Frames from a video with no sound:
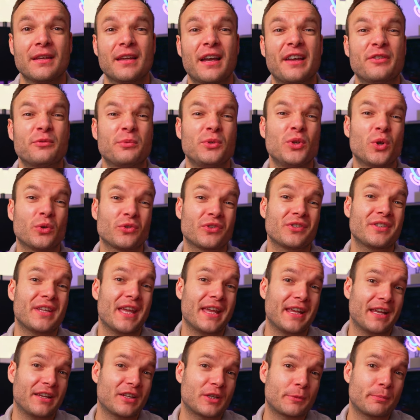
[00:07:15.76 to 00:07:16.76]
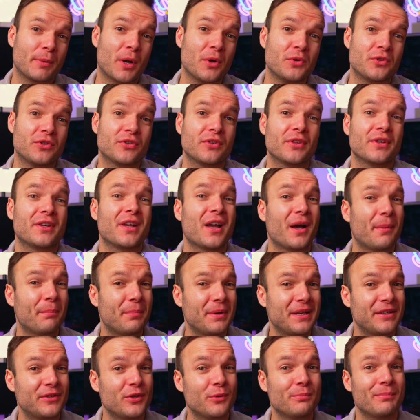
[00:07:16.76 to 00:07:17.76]
as we're not just getting exposure to the
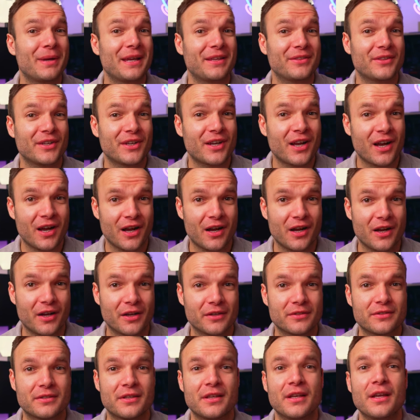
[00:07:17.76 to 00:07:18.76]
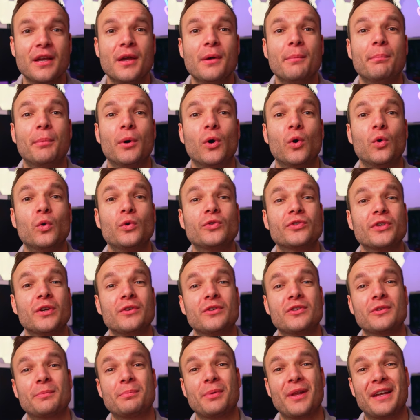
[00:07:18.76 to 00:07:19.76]
companies who make the cars, but also
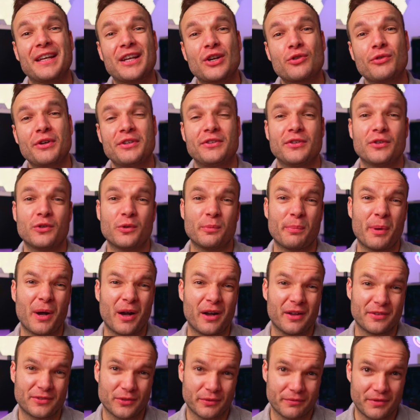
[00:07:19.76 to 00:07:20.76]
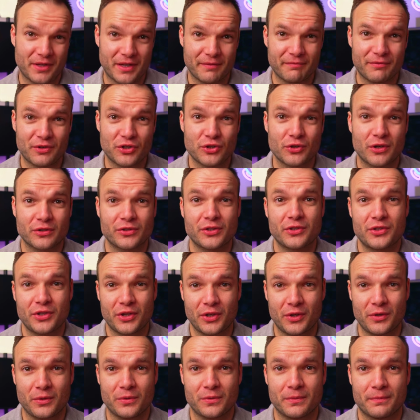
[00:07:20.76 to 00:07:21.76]
supply critical parts of the infrastructure
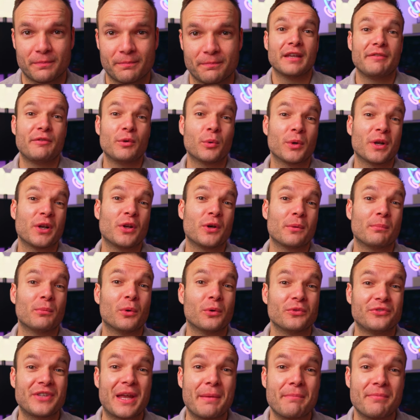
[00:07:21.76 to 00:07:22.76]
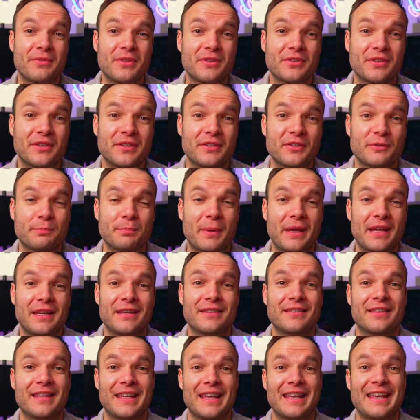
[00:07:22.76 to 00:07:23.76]
too. If you want to look more depth into this
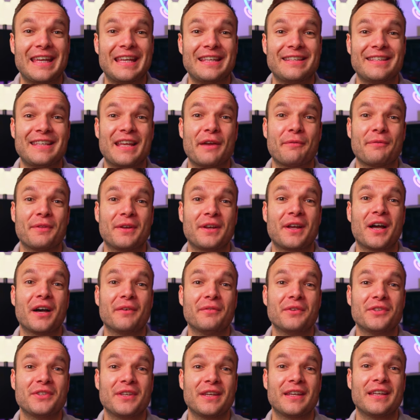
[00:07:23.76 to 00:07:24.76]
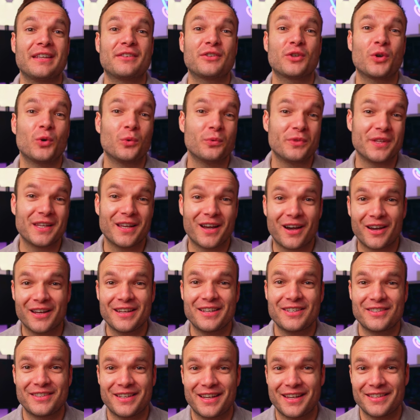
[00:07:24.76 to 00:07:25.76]
space, the ETF that covers it is called the
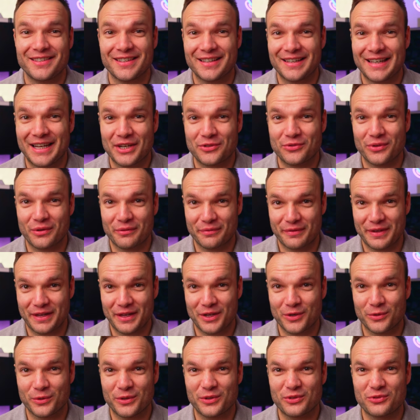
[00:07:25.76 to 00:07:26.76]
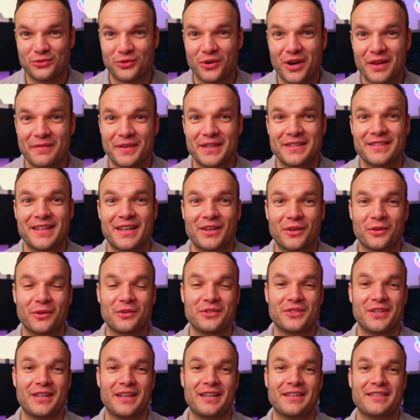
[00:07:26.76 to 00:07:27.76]
iShares Electric Vehicle and Driving
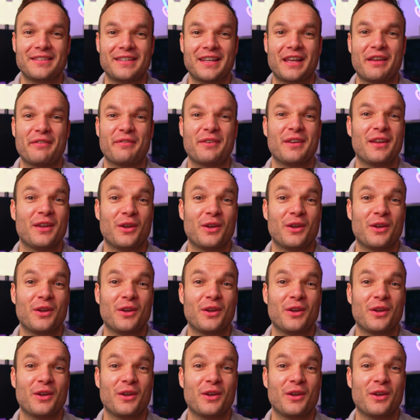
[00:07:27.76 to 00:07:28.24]
Technology ETF,